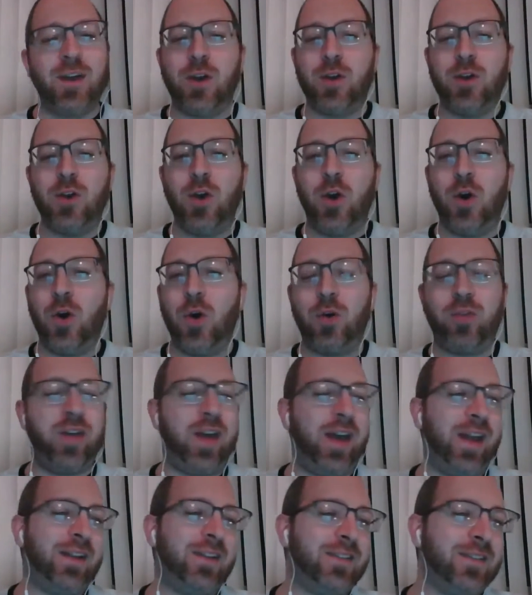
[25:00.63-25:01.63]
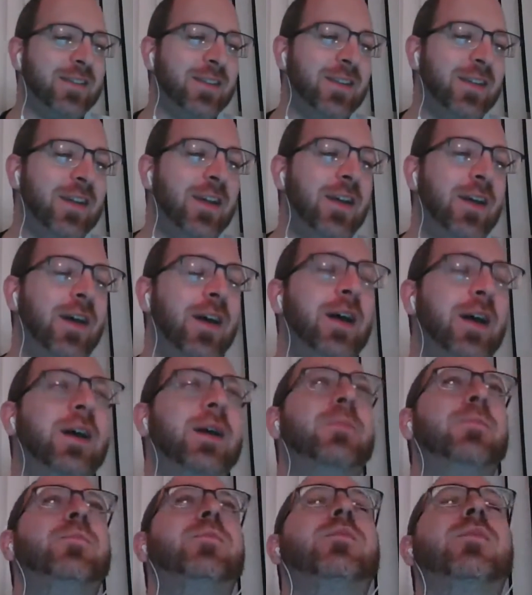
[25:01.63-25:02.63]
No thanks.
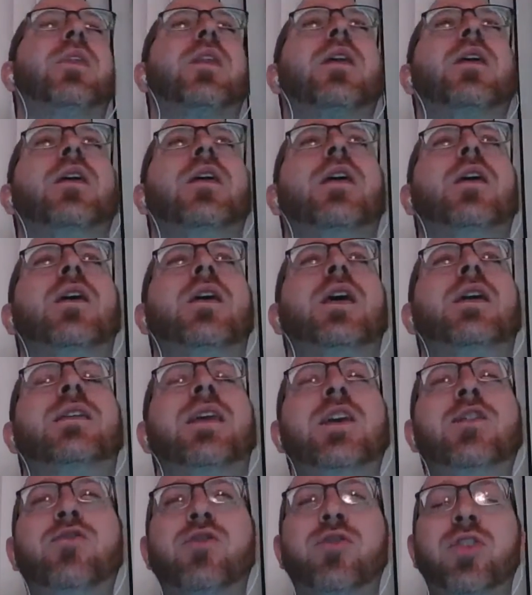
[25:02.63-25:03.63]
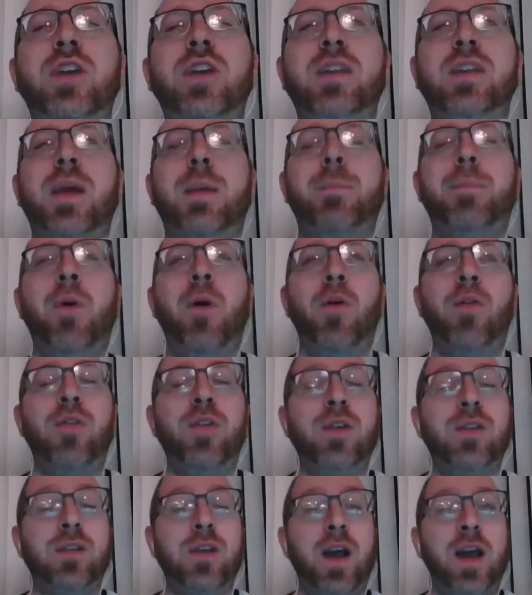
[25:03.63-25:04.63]
It's interesting that both
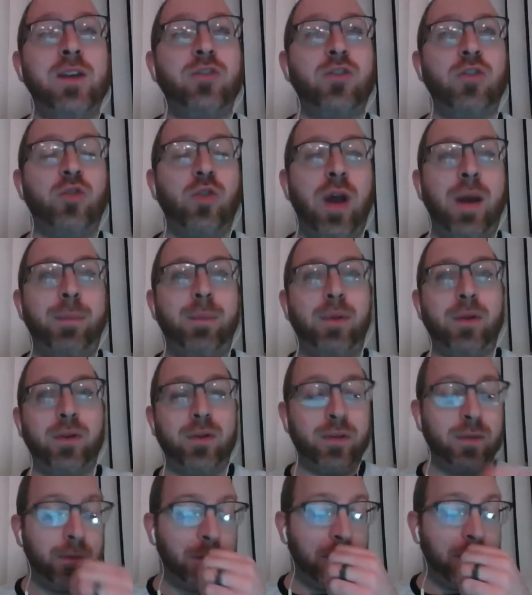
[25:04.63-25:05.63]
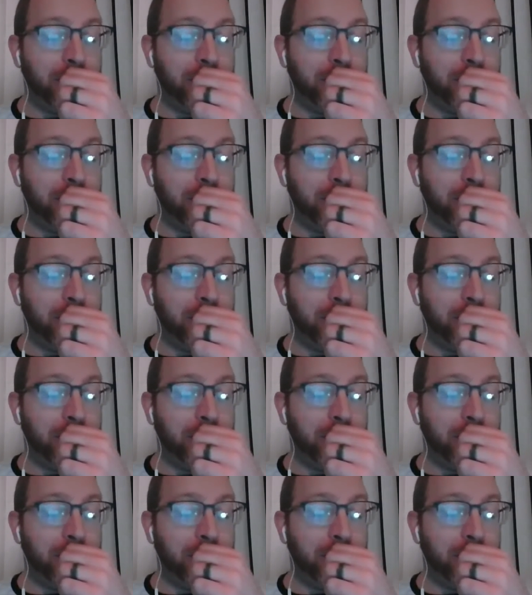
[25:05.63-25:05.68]
these guys are grapplers.